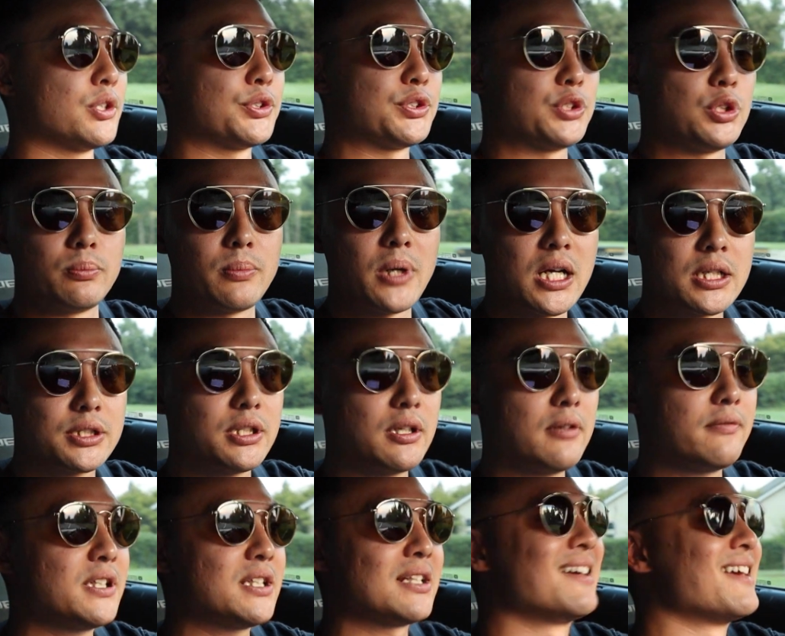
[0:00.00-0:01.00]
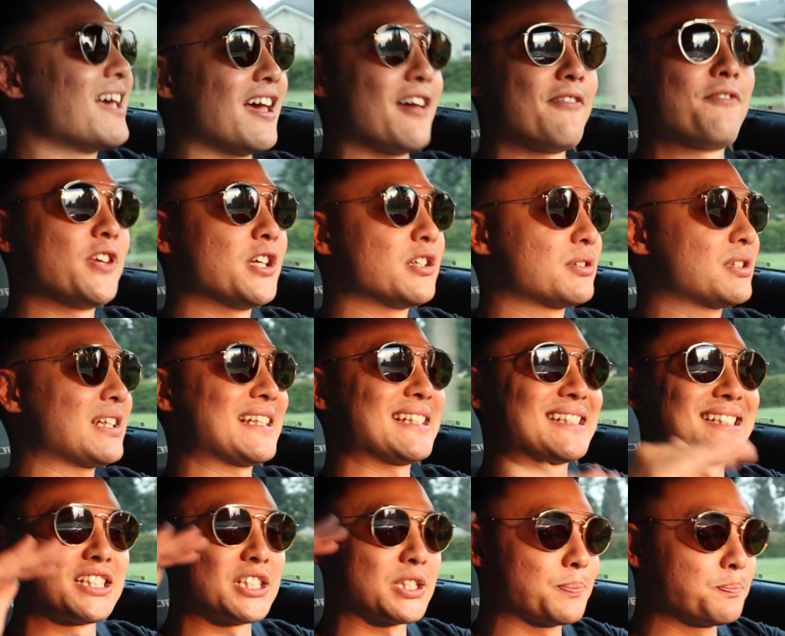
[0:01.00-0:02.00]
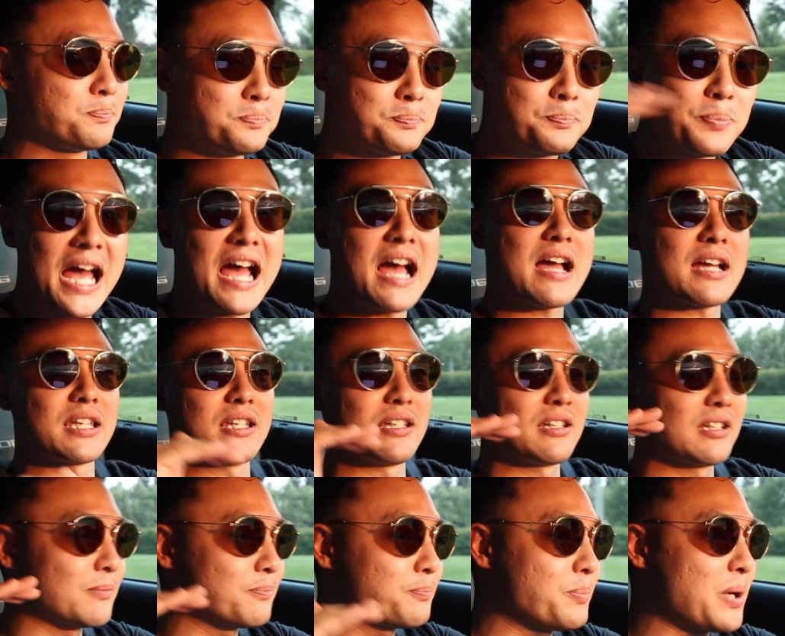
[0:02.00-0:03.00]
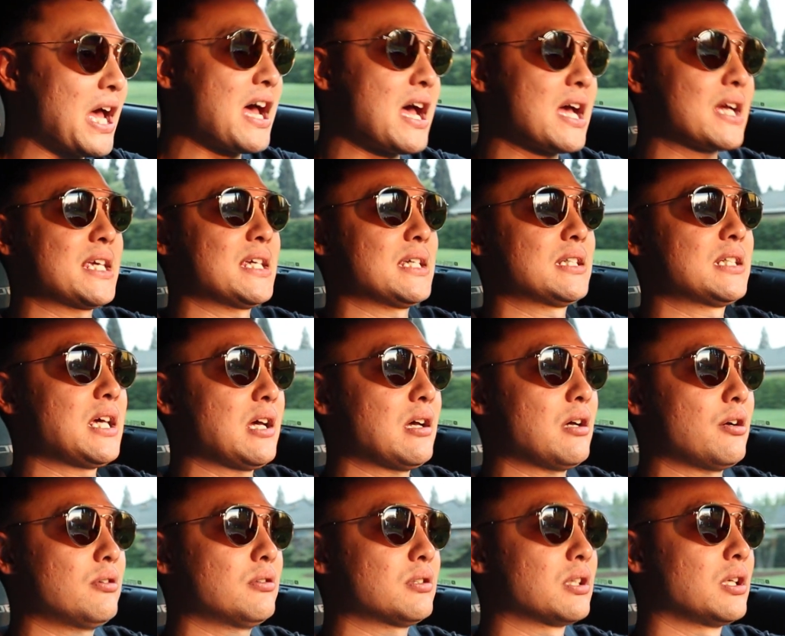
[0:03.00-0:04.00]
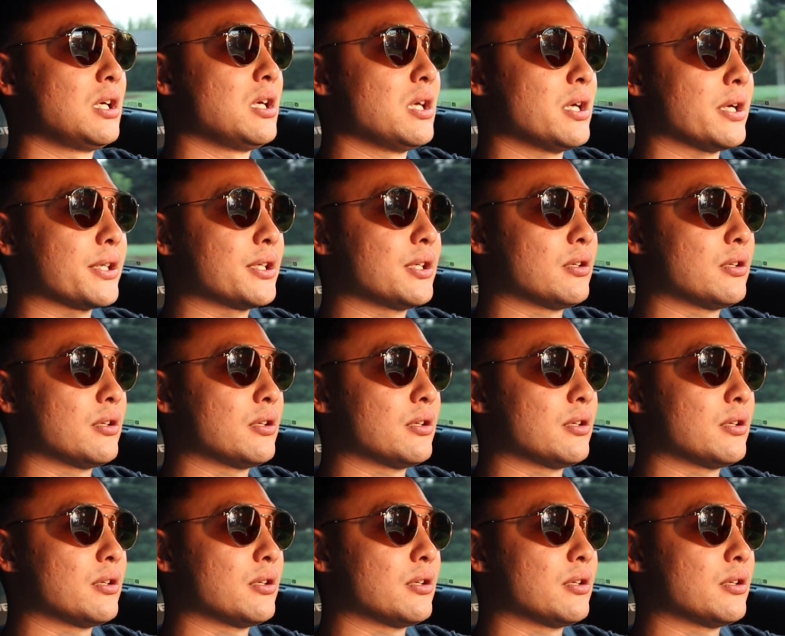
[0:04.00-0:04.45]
Too much of it, it feels like it's just packing and packing down,